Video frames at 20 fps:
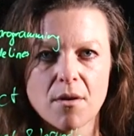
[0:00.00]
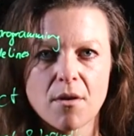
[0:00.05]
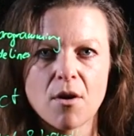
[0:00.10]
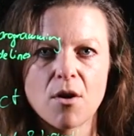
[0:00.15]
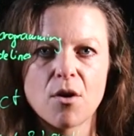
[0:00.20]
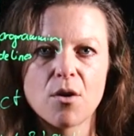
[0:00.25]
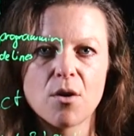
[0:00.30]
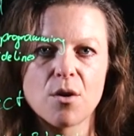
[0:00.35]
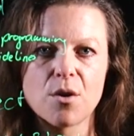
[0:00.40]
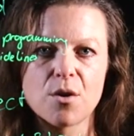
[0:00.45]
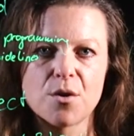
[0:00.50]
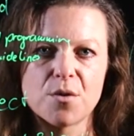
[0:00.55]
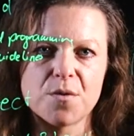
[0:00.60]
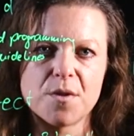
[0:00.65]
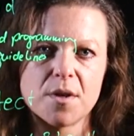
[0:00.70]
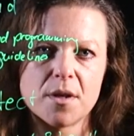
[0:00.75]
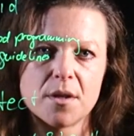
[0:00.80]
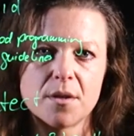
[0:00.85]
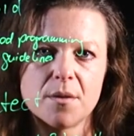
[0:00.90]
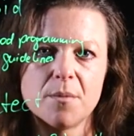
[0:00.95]
all of
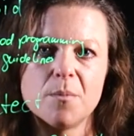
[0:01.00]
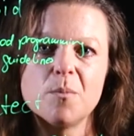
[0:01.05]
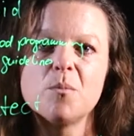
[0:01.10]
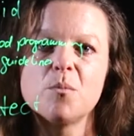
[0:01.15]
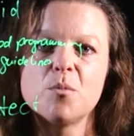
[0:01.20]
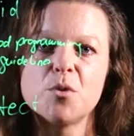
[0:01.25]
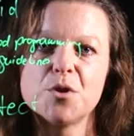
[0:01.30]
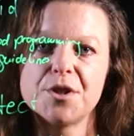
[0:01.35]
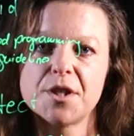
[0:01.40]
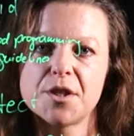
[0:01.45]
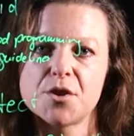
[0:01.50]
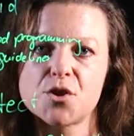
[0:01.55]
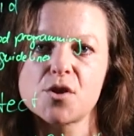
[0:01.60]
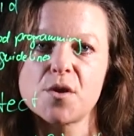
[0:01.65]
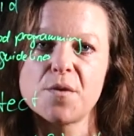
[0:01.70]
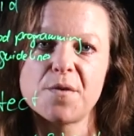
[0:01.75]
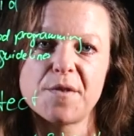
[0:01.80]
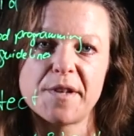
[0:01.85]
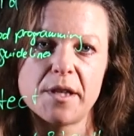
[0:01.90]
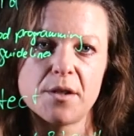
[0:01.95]
the
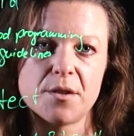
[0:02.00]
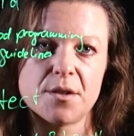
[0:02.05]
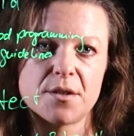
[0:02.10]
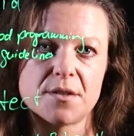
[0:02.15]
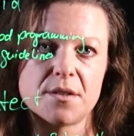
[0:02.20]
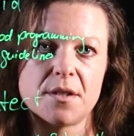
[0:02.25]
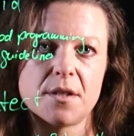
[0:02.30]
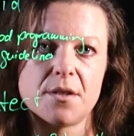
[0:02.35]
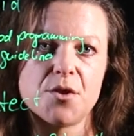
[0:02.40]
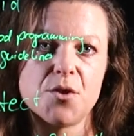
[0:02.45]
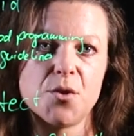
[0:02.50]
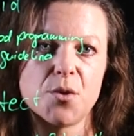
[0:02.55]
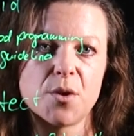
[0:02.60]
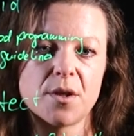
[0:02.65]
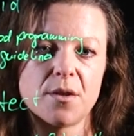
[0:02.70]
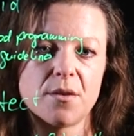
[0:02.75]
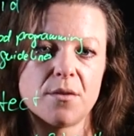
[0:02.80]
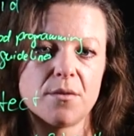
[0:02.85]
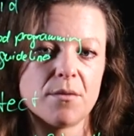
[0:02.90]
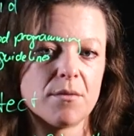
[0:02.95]
potential failures that you
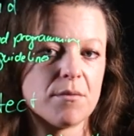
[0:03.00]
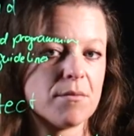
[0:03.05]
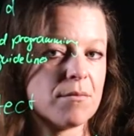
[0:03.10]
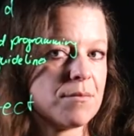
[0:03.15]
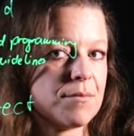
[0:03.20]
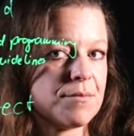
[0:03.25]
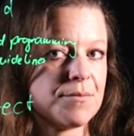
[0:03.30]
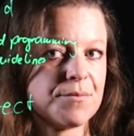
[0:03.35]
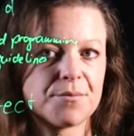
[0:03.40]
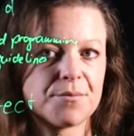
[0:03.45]
can